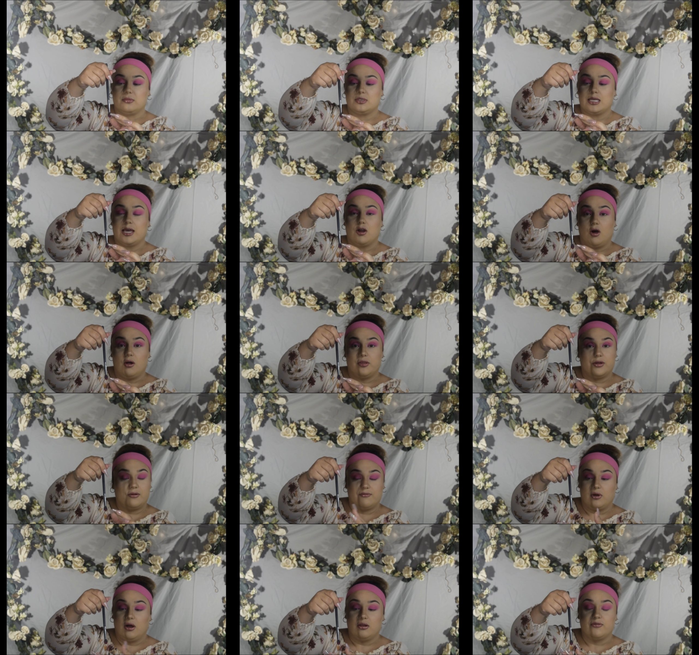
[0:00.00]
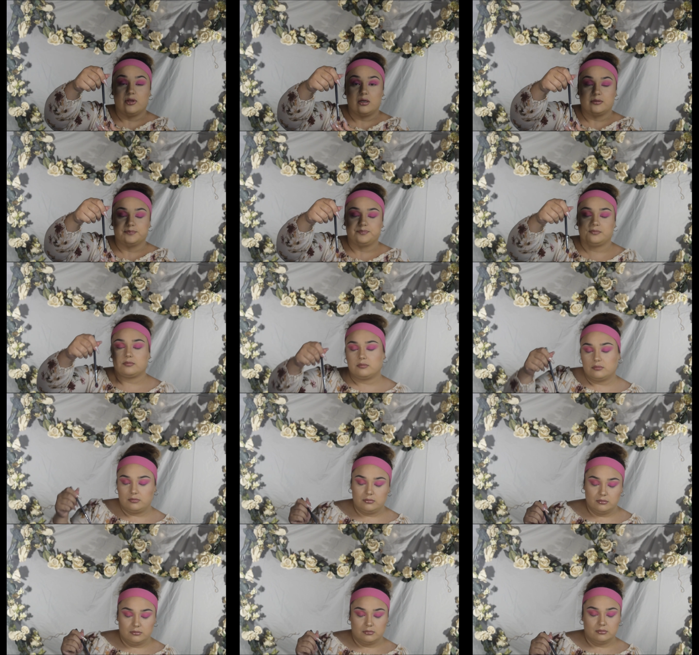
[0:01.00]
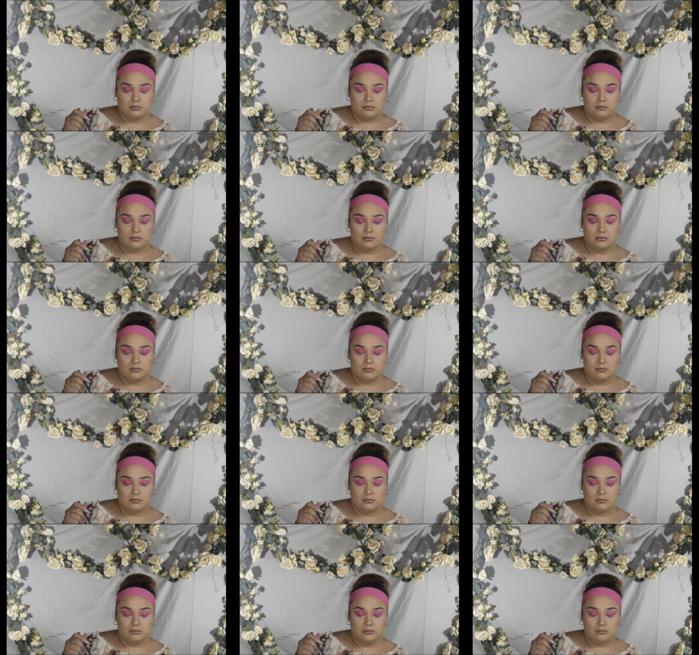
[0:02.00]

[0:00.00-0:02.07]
put it upside down and start tapping it.